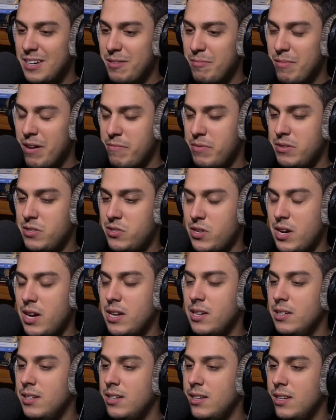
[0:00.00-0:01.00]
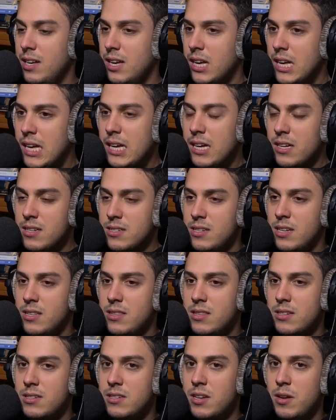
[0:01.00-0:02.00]
Um, I've been trying to
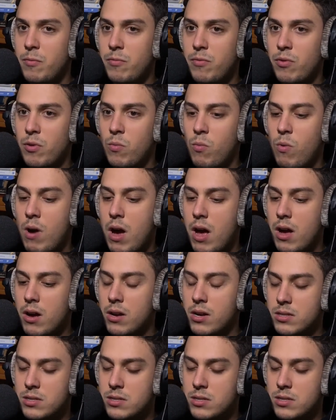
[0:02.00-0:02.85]
set this up for a while.